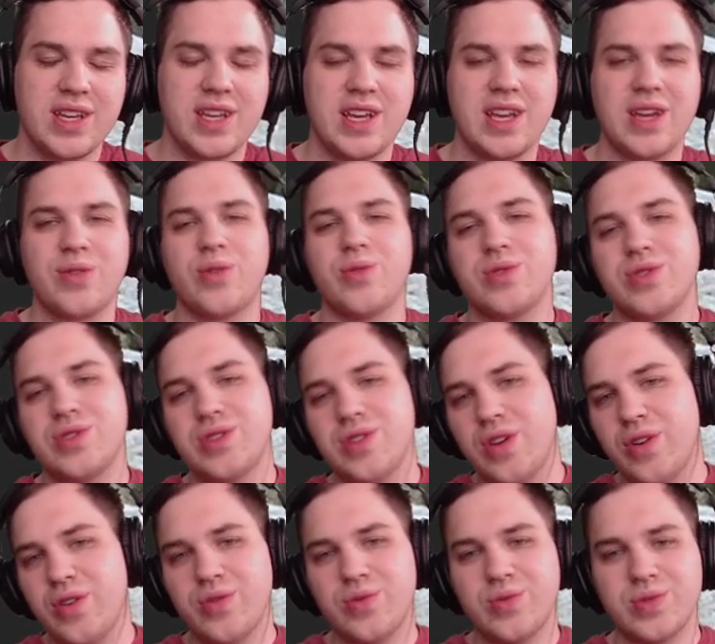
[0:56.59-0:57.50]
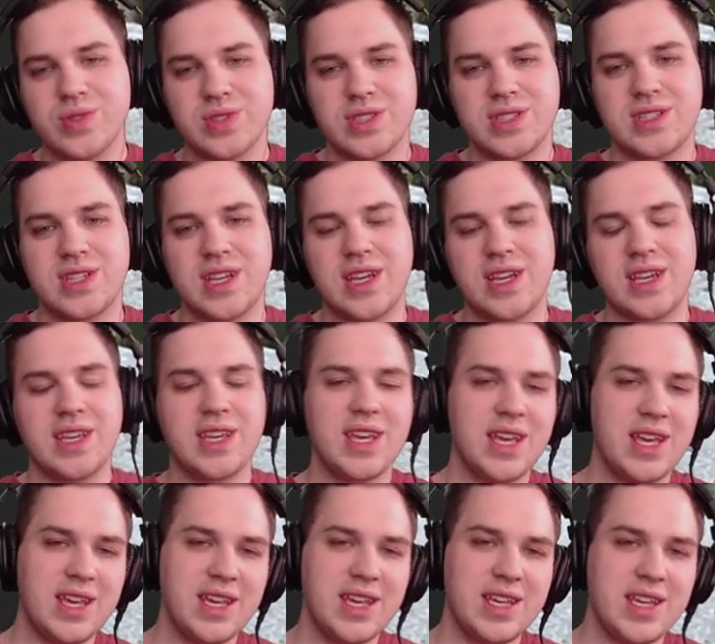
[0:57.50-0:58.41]
And what was noted was saying,
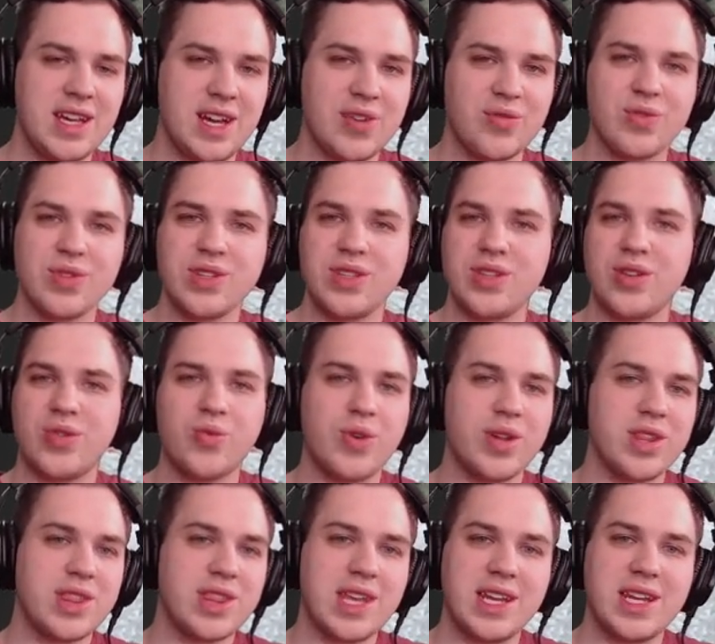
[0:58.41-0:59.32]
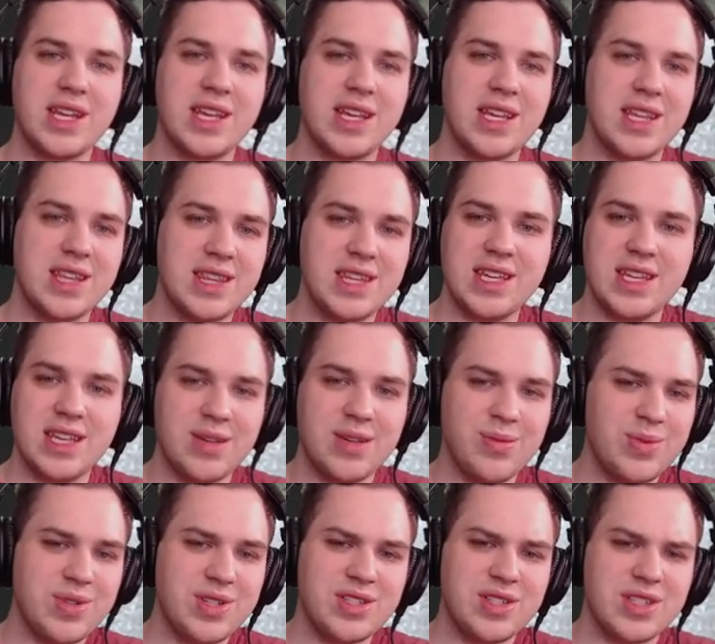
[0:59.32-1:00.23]
hey, I really don't want that in the
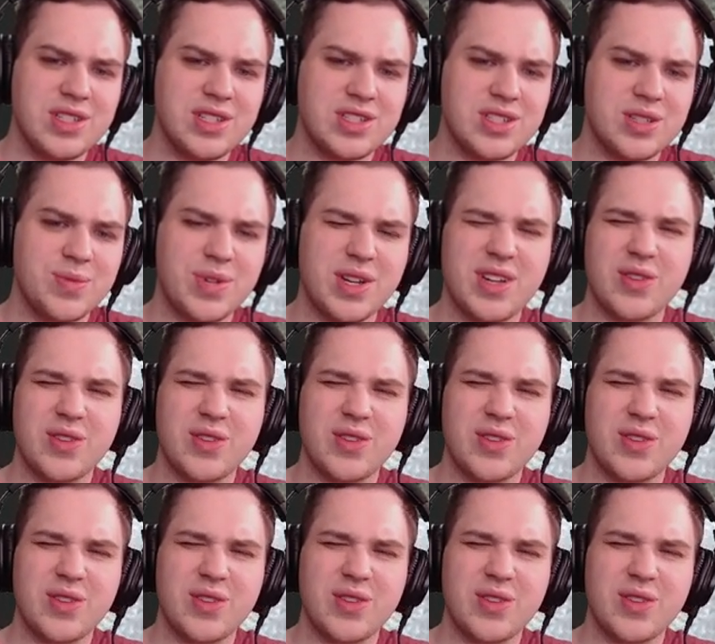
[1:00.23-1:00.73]
image. It's some kind of